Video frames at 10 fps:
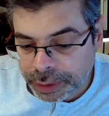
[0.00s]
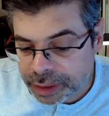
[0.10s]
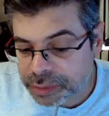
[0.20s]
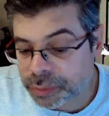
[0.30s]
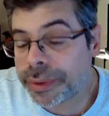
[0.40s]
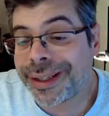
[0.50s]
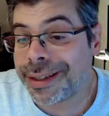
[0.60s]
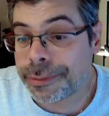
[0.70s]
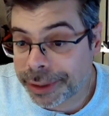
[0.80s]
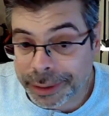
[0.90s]
It's
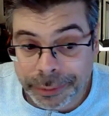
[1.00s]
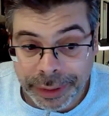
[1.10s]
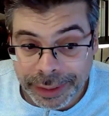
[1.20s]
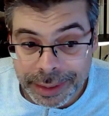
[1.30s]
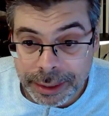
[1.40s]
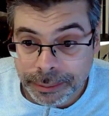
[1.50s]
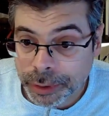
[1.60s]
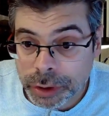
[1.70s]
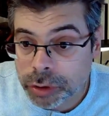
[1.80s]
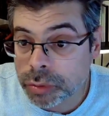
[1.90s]
really, really, really simple.
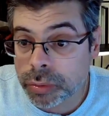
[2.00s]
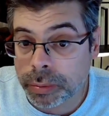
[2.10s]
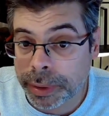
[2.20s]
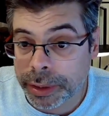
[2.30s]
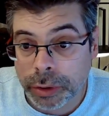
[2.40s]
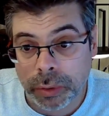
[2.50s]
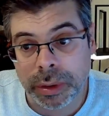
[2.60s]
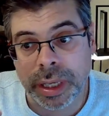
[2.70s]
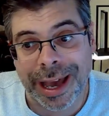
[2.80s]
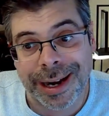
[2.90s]
You do
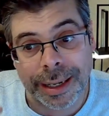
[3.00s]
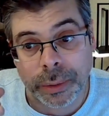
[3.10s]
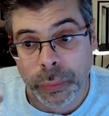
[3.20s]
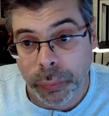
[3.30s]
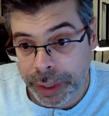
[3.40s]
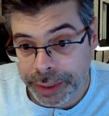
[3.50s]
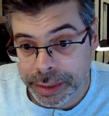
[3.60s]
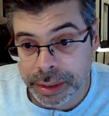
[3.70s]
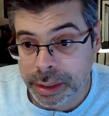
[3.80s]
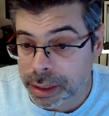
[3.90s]
the editing once,